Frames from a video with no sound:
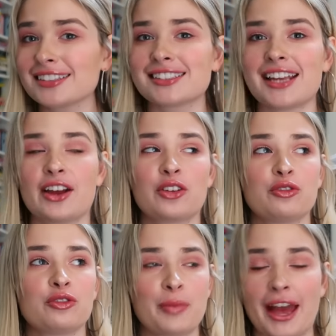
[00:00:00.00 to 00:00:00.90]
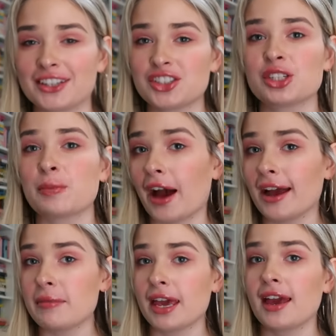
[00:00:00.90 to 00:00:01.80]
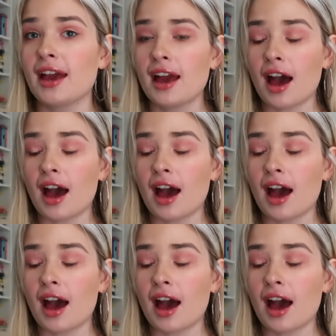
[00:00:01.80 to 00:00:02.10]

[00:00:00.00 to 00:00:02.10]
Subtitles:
stack of packages behind me.